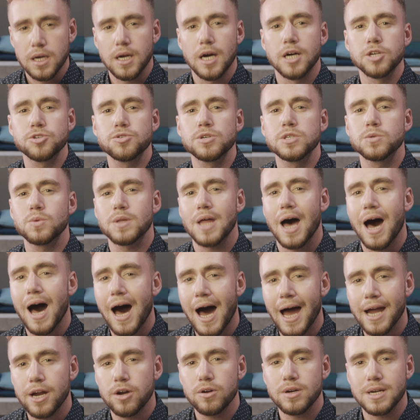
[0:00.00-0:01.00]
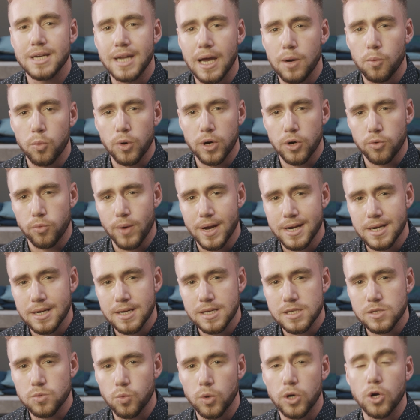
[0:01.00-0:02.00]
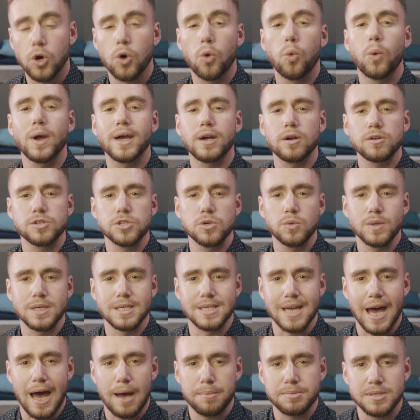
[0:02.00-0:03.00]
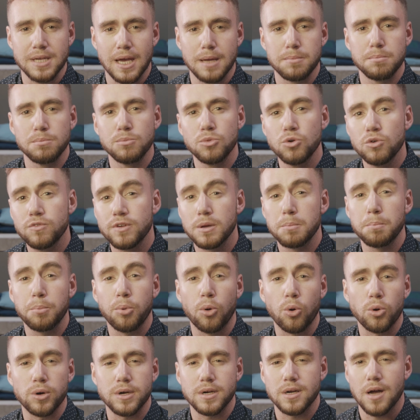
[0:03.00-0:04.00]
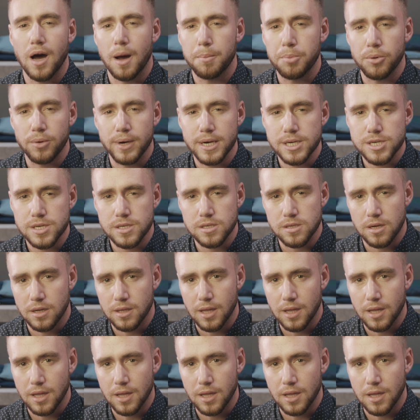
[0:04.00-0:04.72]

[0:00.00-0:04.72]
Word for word: Countries with higher network readiness were quicker to adapt and move important operations